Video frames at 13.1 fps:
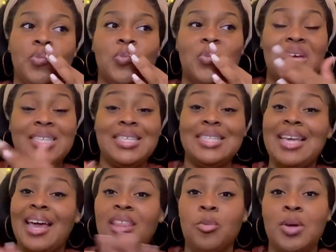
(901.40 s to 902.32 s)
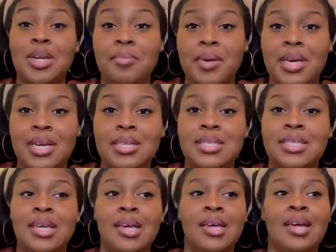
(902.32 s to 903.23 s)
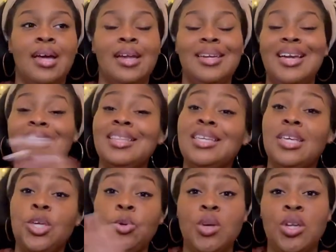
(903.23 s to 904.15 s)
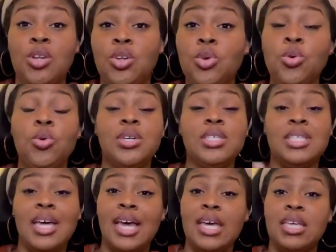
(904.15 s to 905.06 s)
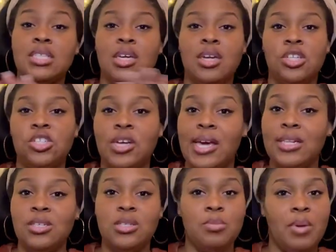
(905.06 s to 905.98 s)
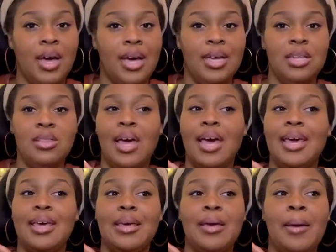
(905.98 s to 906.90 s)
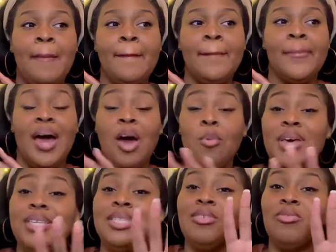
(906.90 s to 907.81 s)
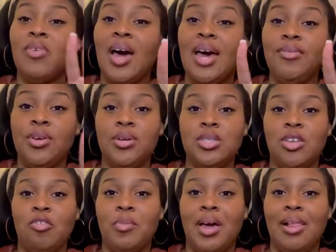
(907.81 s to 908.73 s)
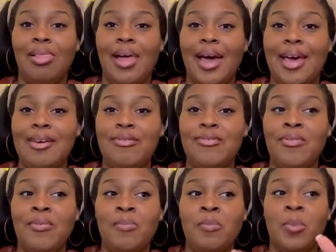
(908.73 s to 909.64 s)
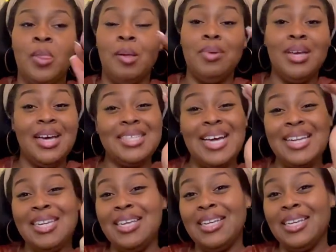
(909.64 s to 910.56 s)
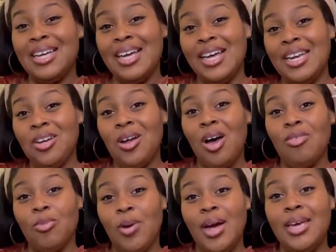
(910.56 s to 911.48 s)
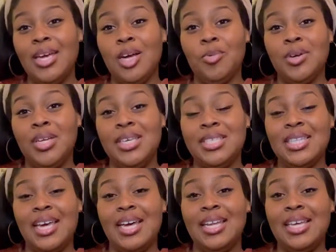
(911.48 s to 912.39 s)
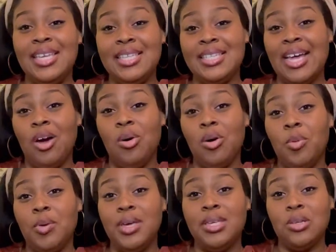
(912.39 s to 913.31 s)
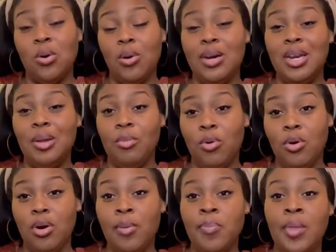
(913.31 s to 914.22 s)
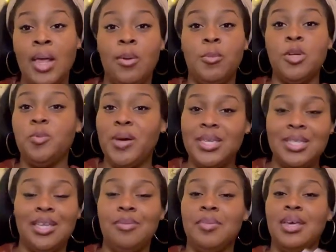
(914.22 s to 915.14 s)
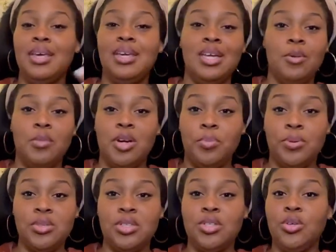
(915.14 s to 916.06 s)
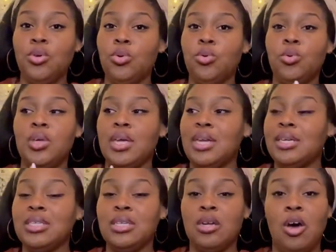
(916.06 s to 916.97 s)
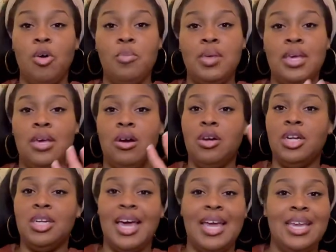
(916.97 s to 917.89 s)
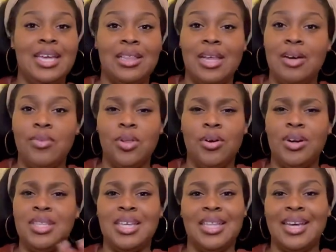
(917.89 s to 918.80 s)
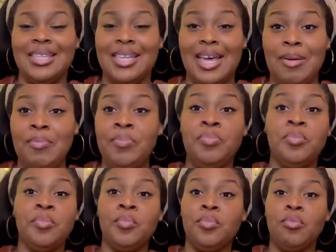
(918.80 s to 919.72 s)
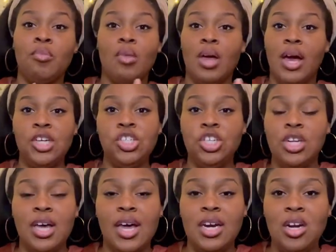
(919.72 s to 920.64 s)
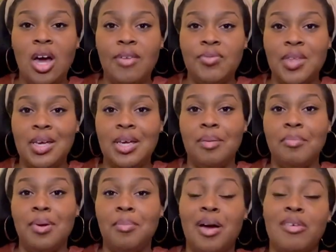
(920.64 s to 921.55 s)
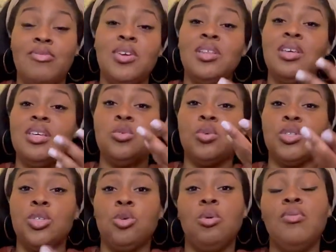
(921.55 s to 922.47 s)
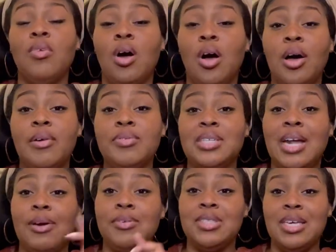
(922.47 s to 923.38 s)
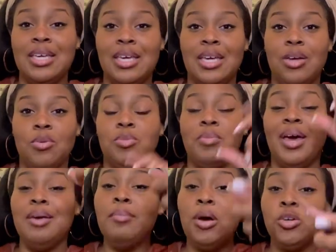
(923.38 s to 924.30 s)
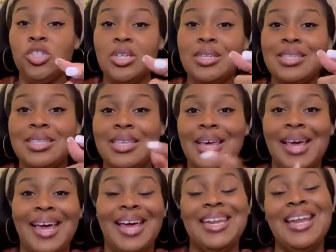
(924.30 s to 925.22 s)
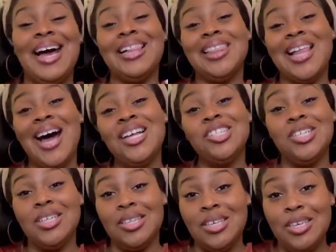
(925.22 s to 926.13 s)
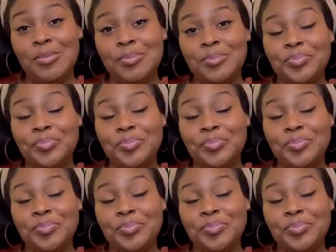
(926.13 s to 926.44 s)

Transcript: That's exactly what he means. Nothing you can do or say is going to change his mind. Like, I wasted five years of my life because I didn't cut it off right here when he said he's not on what he's on anymore, which basically meant he didn't want to pursue getting to know me on a dating level or anything like that. I should have cut it off then, but my feelings were too involved and I was thinking with my emotions and not logically.